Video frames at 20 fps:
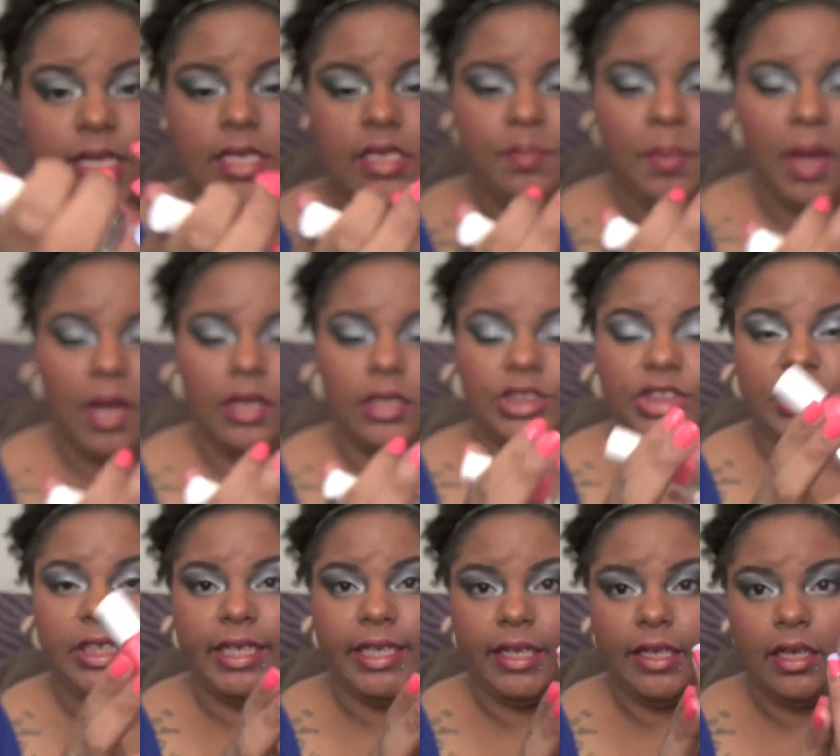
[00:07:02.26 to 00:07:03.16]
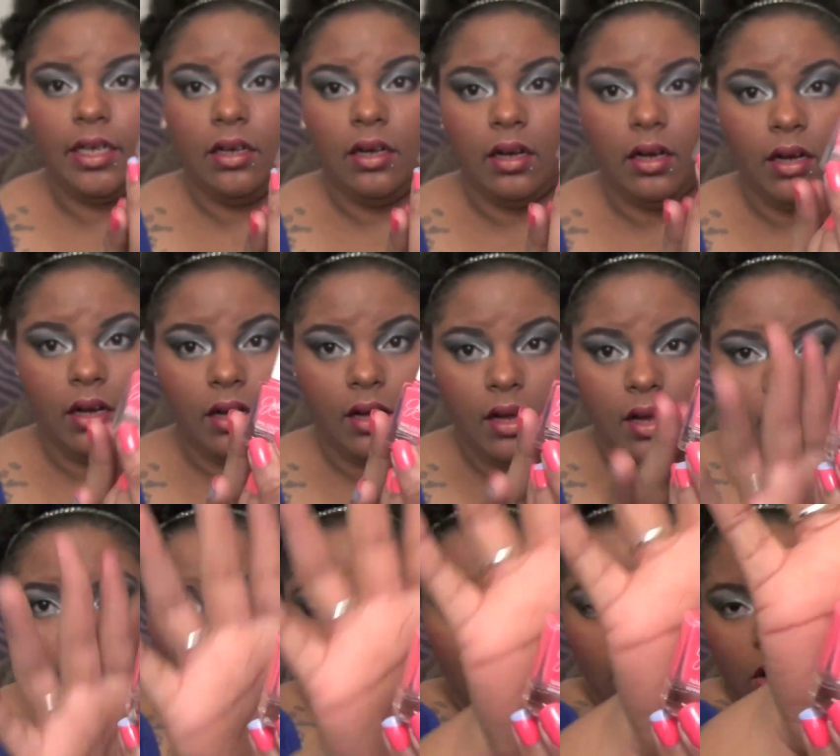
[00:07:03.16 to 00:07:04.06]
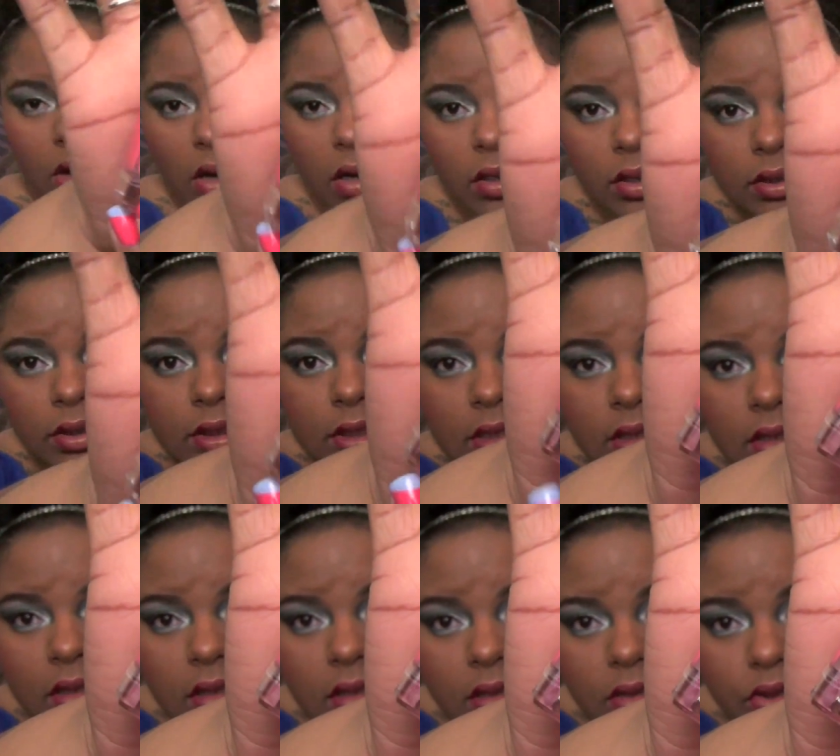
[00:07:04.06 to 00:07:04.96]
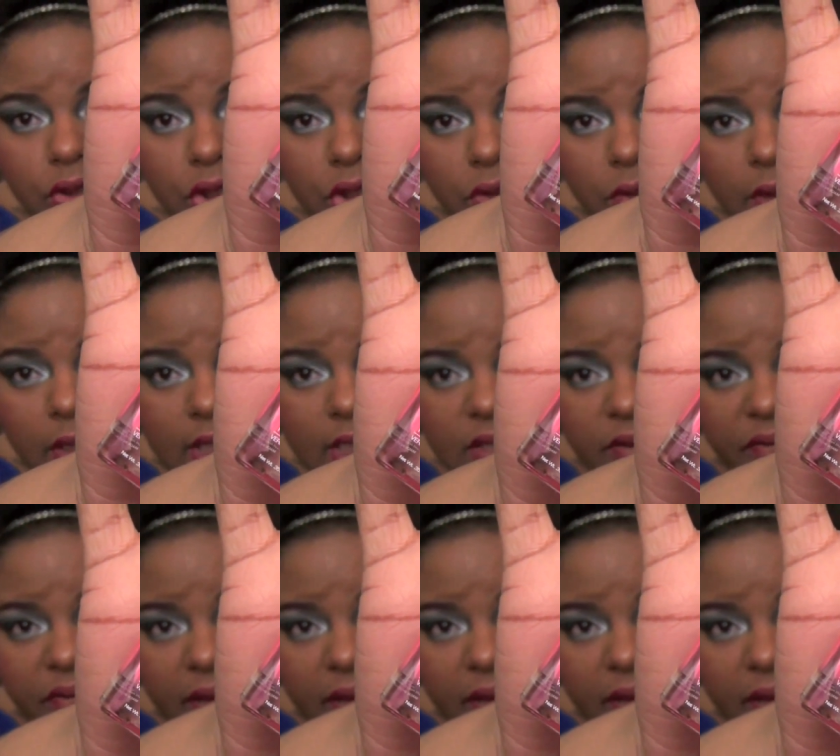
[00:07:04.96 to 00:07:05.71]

this polish here called Julie's